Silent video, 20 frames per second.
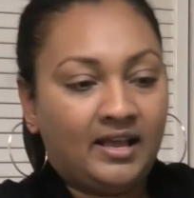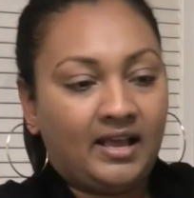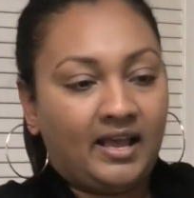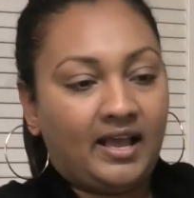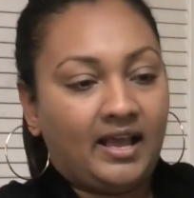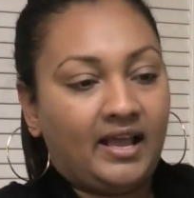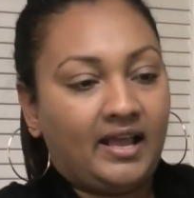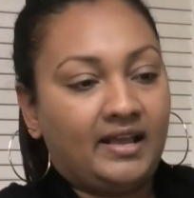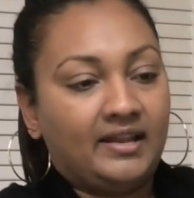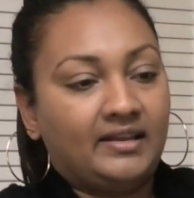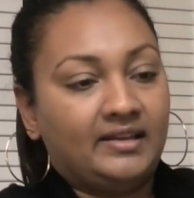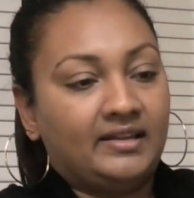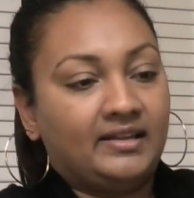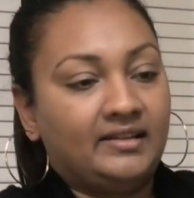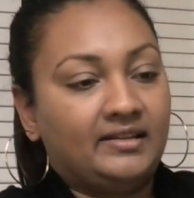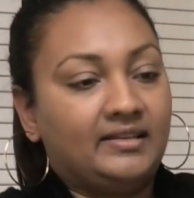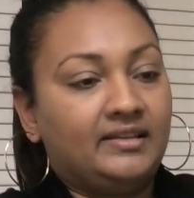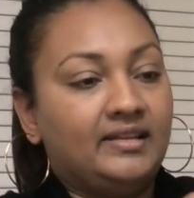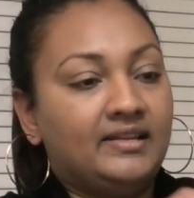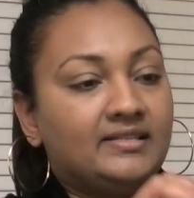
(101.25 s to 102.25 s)
and
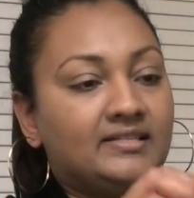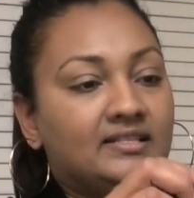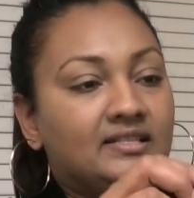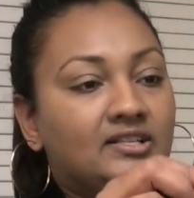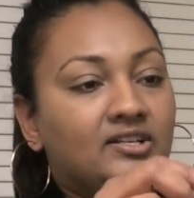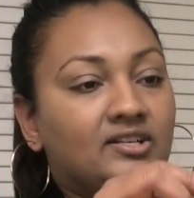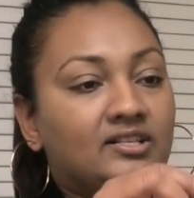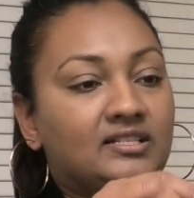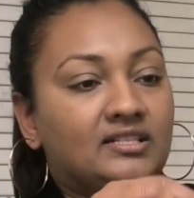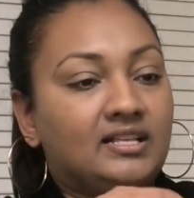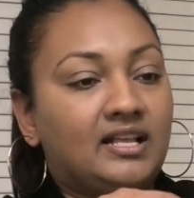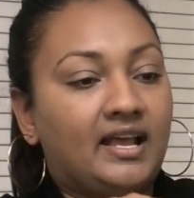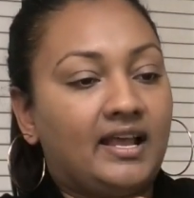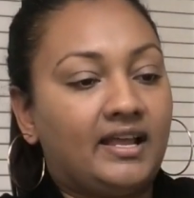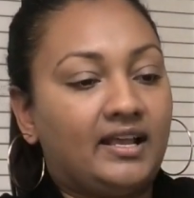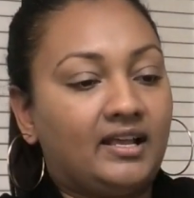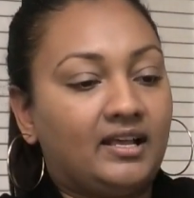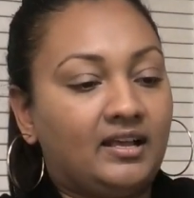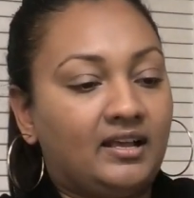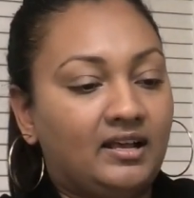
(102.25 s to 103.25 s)
this looks
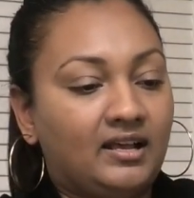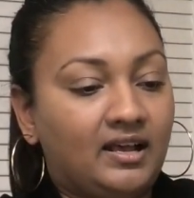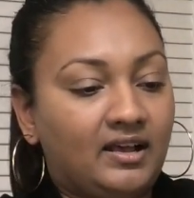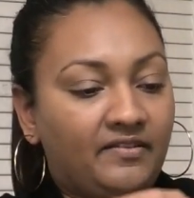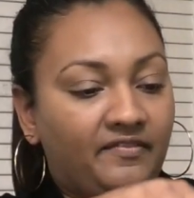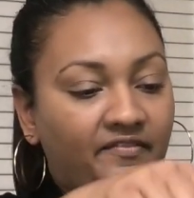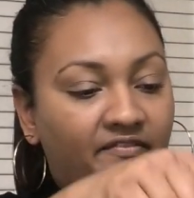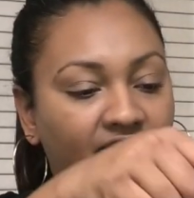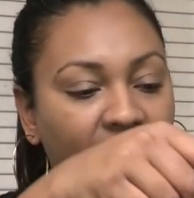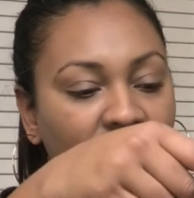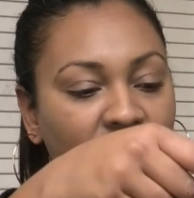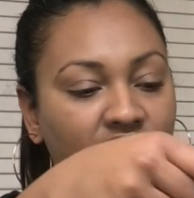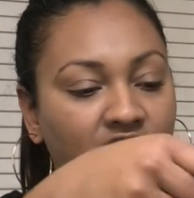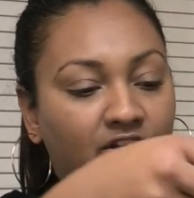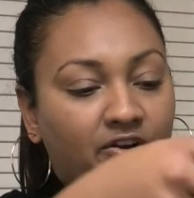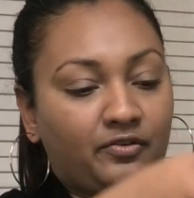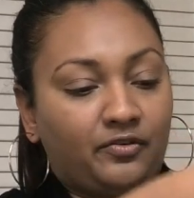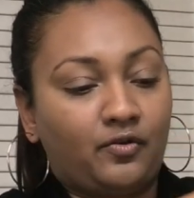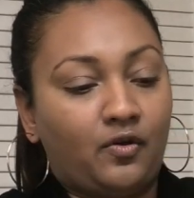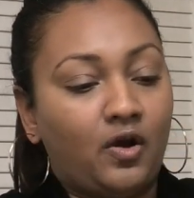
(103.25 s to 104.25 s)
like a
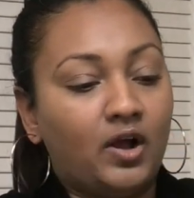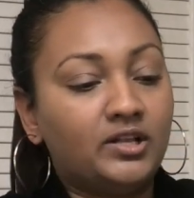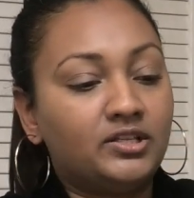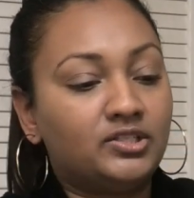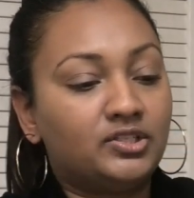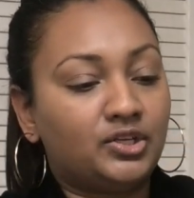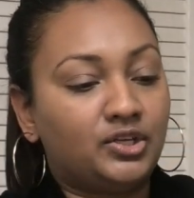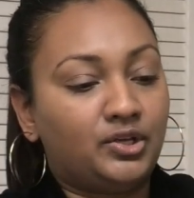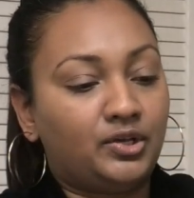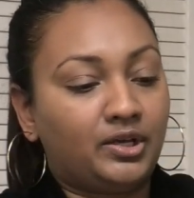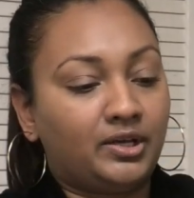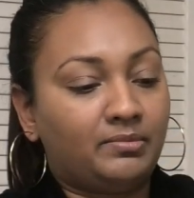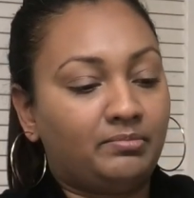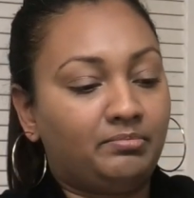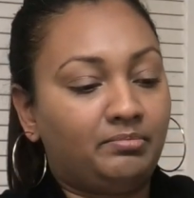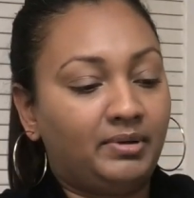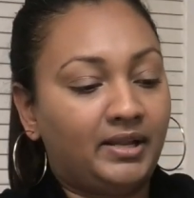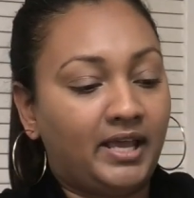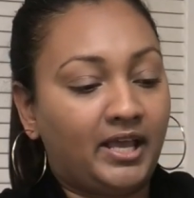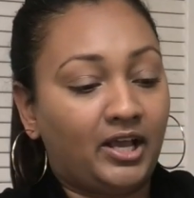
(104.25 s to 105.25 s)
fishing rod, so you can
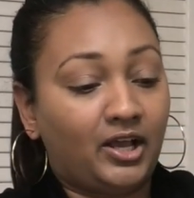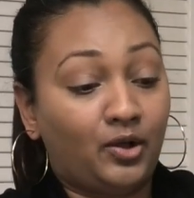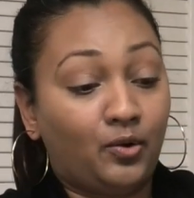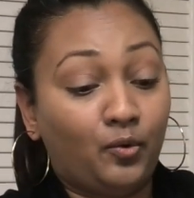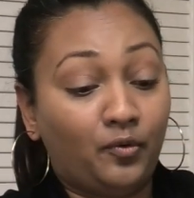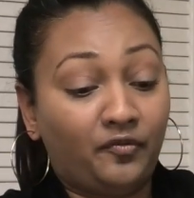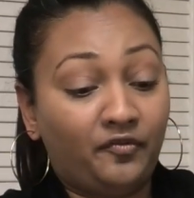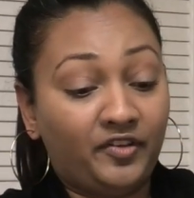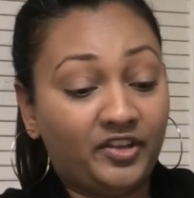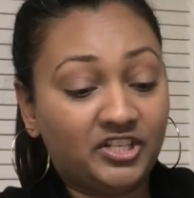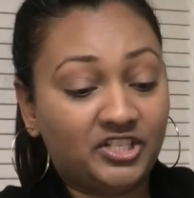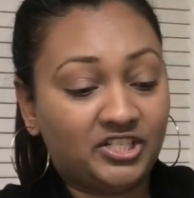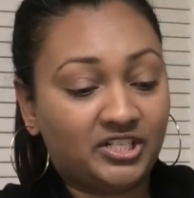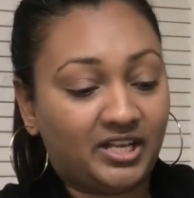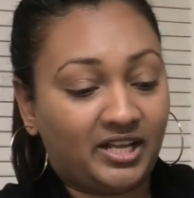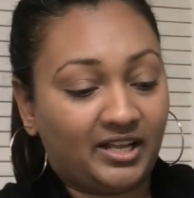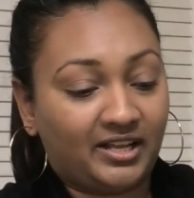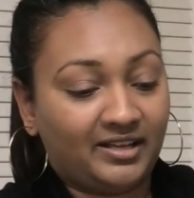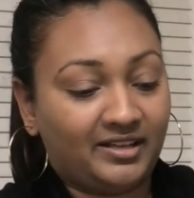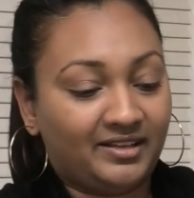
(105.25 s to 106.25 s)
go
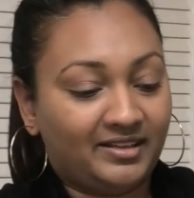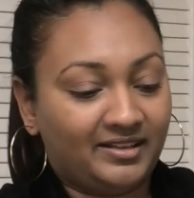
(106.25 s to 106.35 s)
fishing.